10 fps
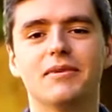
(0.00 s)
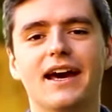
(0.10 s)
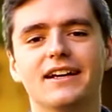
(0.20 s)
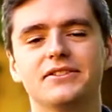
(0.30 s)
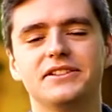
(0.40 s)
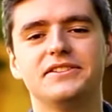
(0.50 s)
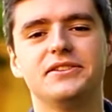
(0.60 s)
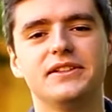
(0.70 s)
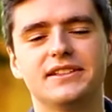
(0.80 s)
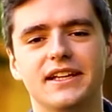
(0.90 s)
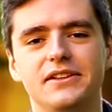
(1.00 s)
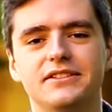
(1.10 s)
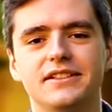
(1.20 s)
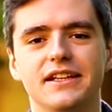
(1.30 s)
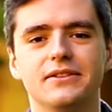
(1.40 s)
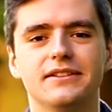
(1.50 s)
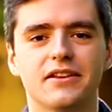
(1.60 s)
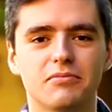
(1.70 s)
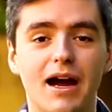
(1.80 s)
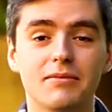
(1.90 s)
back, Christian students at UC, to
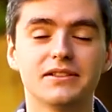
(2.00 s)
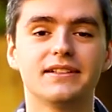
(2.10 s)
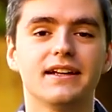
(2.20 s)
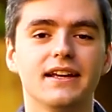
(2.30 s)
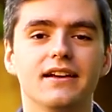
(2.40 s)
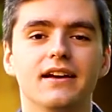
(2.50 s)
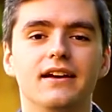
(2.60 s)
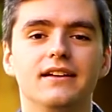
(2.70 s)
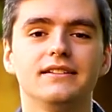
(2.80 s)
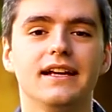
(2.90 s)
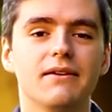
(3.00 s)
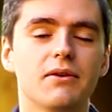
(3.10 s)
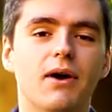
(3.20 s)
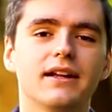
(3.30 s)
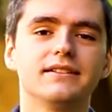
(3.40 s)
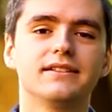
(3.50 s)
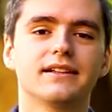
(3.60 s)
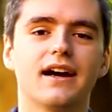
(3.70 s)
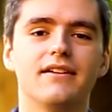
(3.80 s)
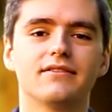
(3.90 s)
another Bible study. Today we wanted to
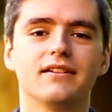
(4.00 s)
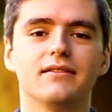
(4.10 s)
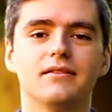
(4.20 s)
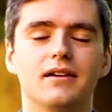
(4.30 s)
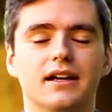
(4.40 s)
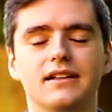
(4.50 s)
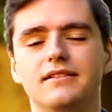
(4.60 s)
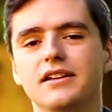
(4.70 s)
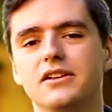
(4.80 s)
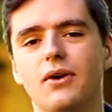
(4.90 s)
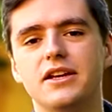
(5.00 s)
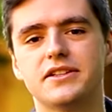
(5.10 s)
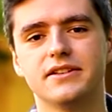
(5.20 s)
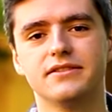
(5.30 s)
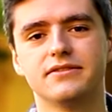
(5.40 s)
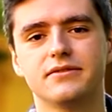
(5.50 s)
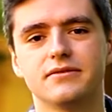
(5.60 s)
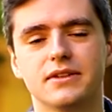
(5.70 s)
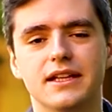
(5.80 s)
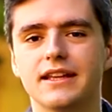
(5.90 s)
cover a continuation of
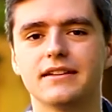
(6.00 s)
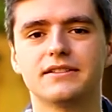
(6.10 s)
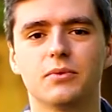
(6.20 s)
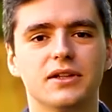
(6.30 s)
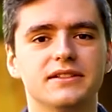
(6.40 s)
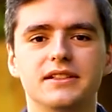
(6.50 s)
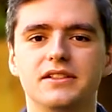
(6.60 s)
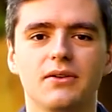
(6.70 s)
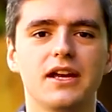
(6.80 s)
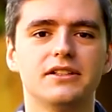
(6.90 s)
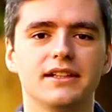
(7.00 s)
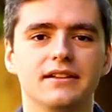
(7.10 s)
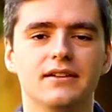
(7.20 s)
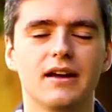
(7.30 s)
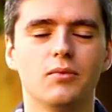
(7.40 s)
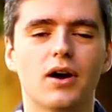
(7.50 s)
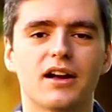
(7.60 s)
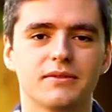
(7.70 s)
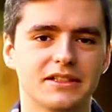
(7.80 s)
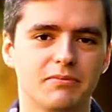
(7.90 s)
really this world situation and what
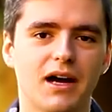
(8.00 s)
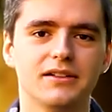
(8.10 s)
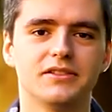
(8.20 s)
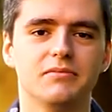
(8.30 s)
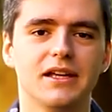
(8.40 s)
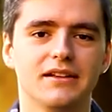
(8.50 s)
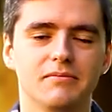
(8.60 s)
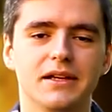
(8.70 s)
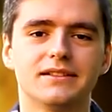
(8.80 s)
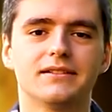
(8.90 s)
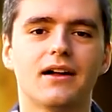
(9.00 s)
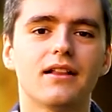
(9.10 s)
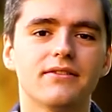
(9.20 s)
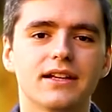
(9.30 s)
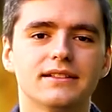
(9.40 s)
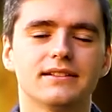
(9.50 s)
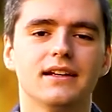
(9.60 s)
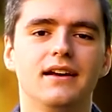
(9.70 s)
our response should be in the midst of all of this.